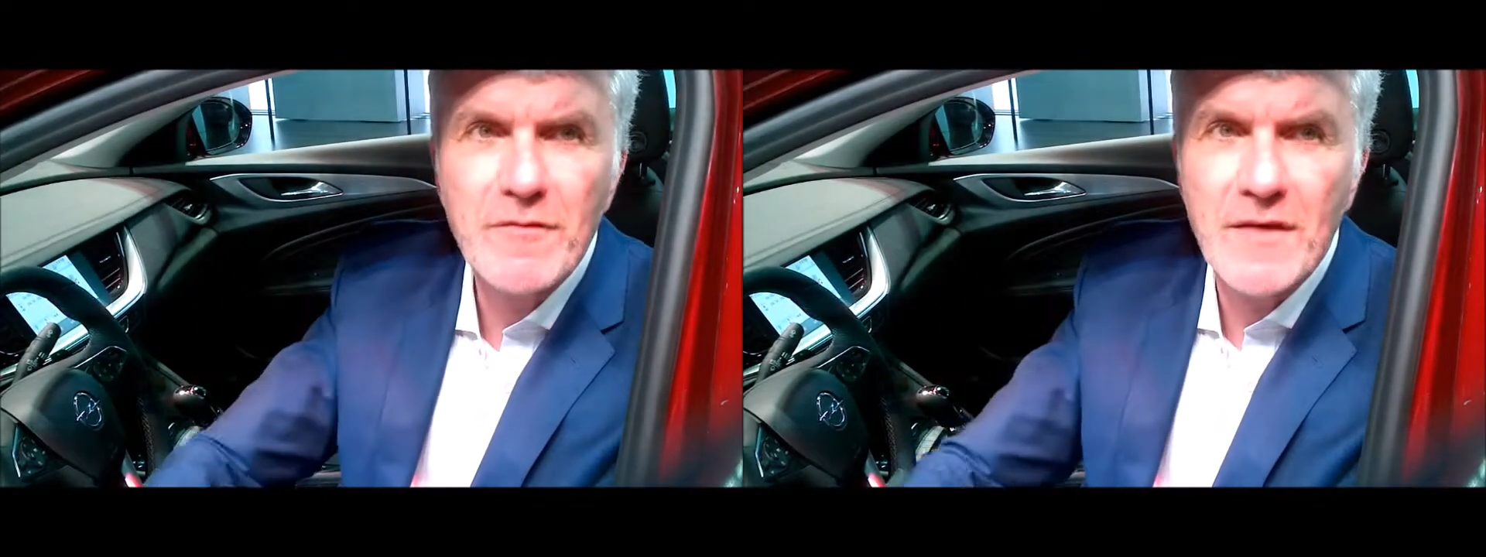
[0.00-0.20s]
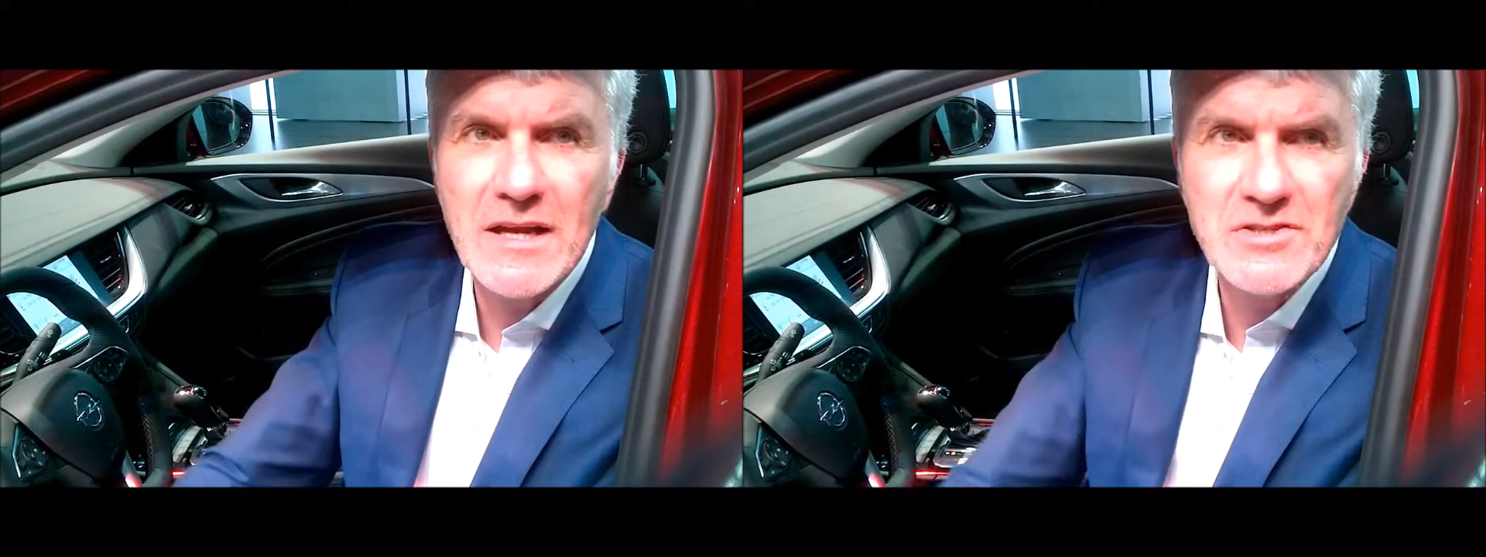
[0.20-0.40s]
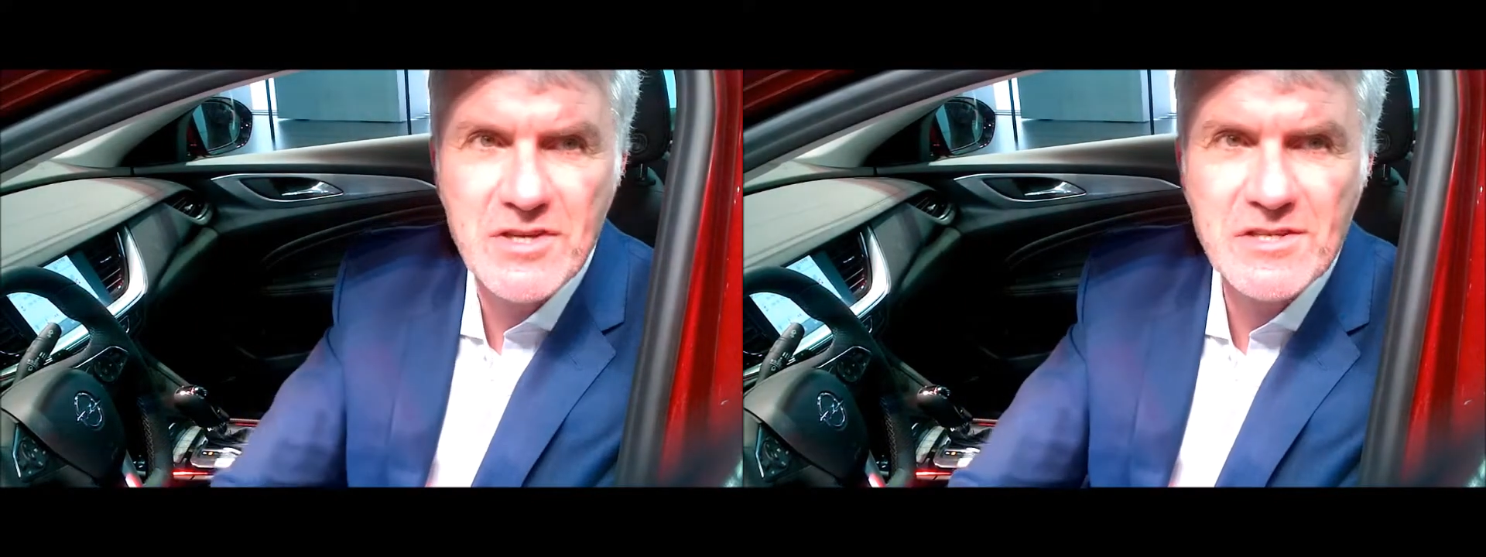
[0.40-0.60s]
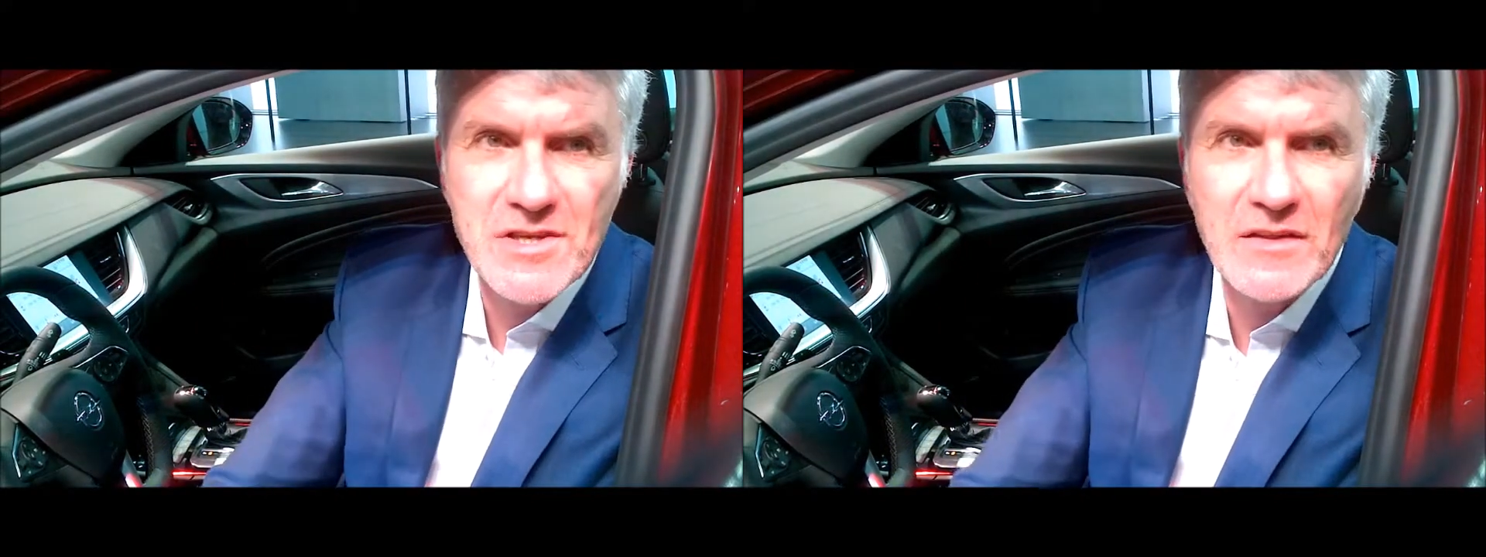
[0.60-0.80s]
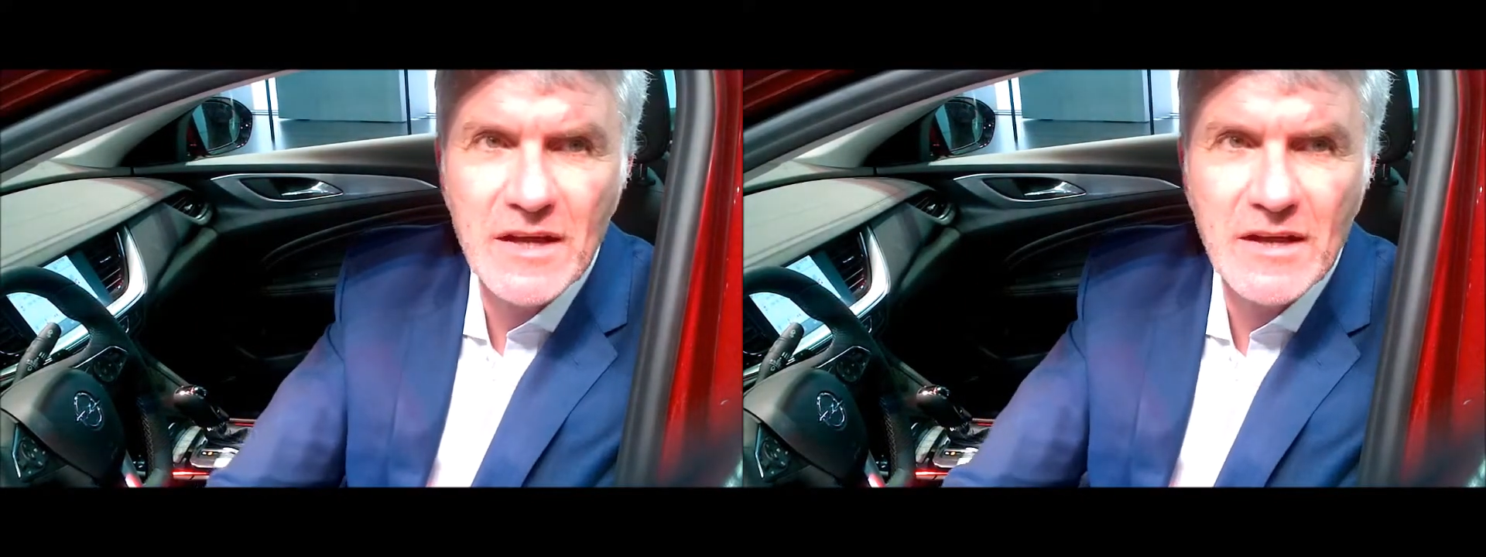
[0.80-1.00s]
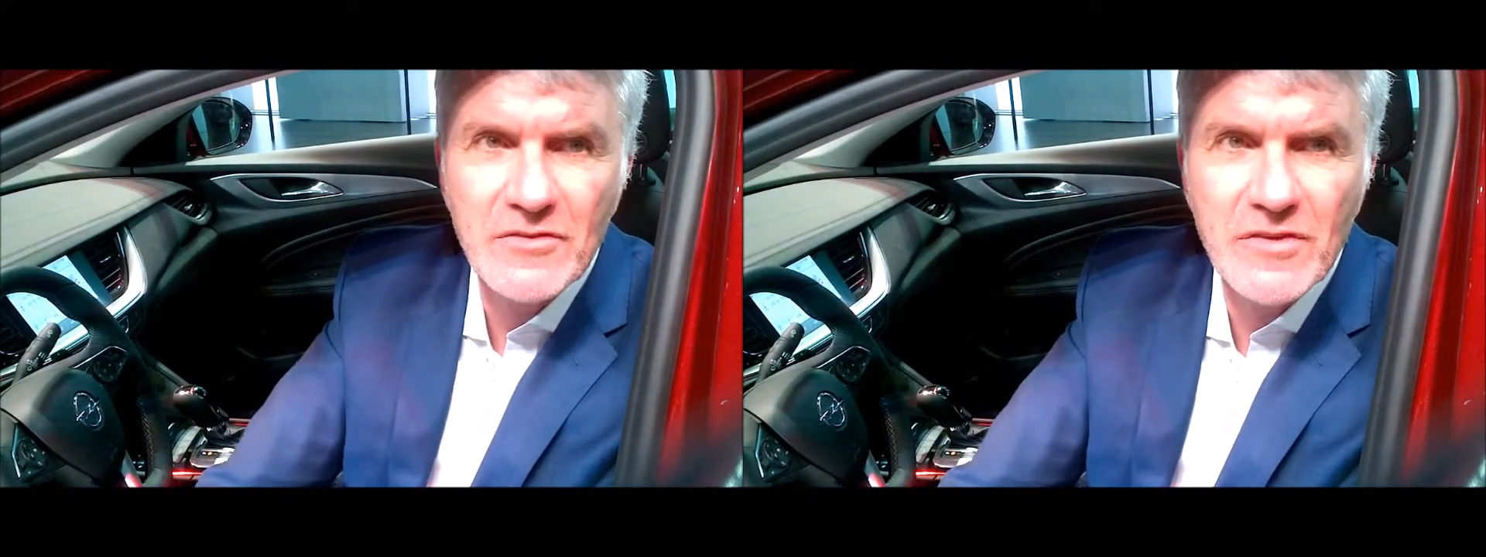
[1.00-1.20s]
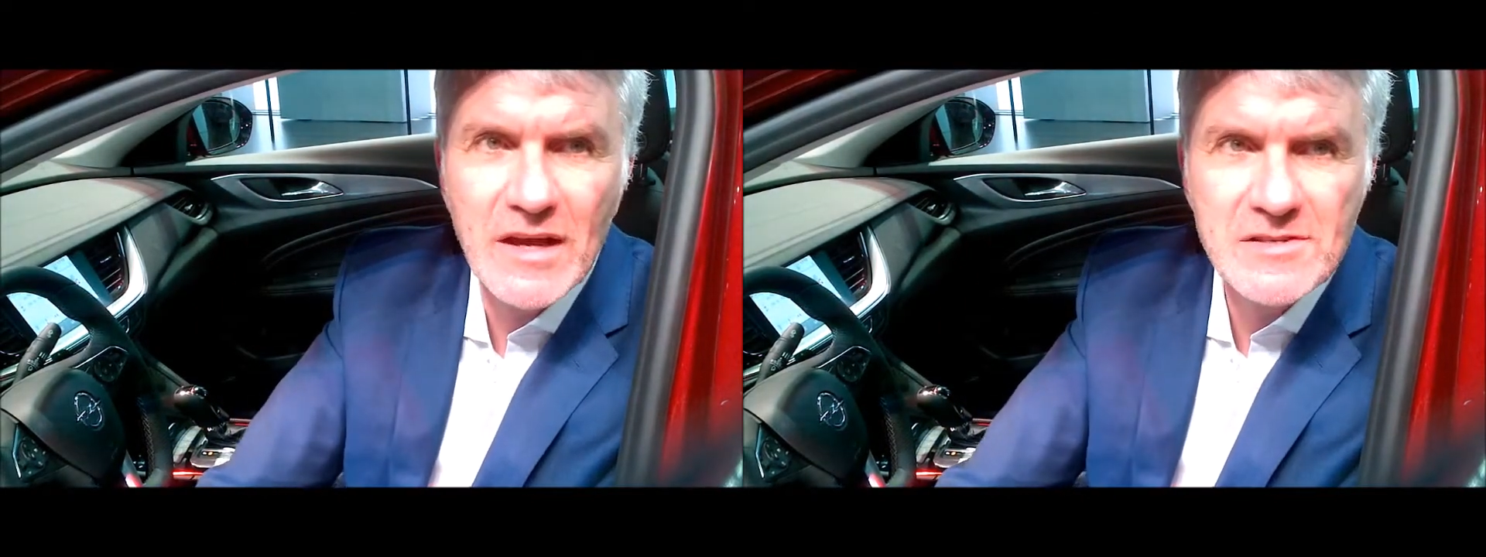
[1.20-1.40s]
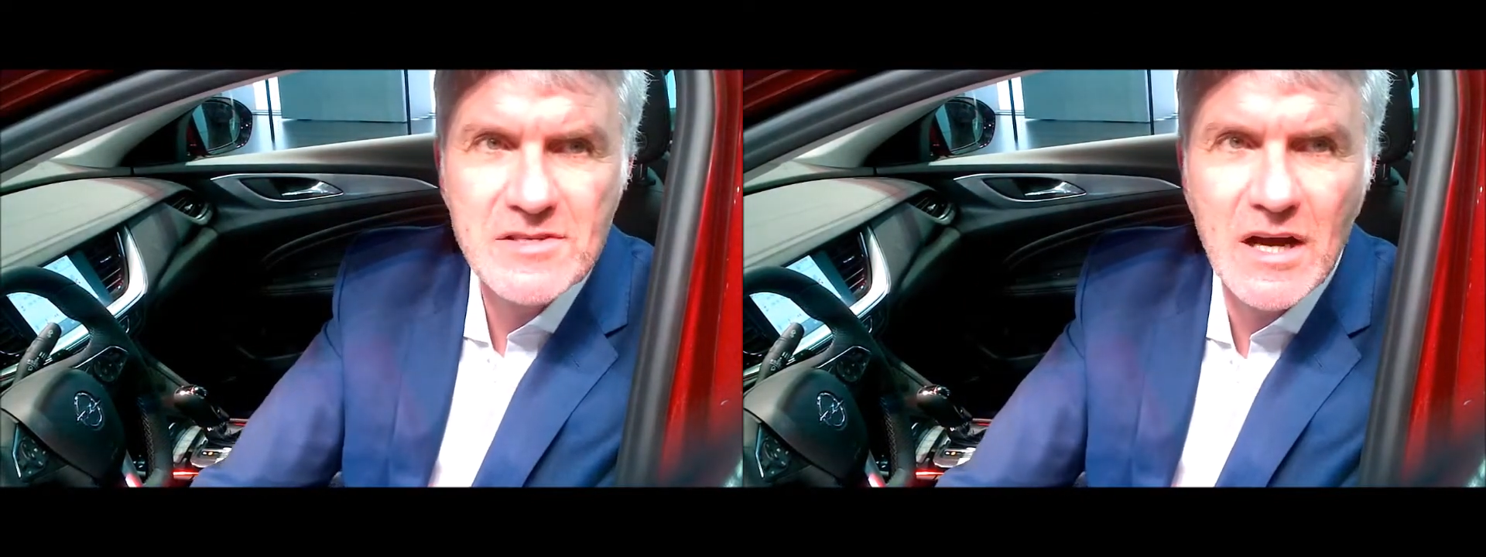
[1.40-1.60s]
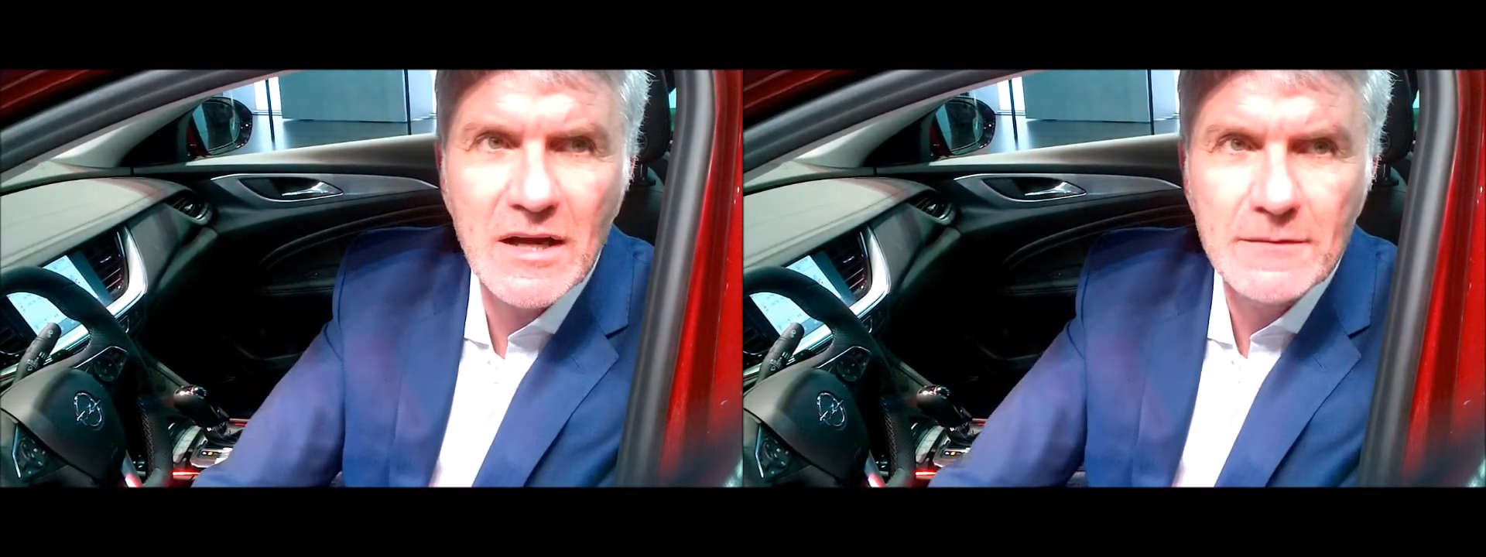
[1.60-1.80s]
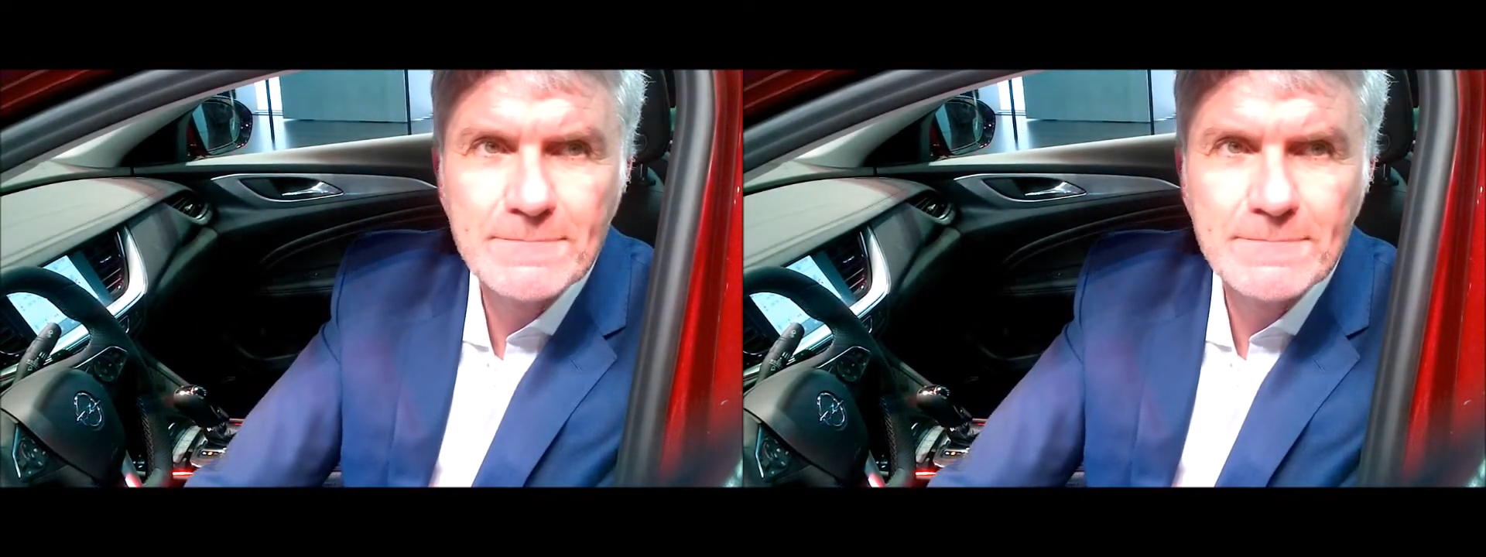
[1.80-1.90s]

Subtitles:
finishes on the inside.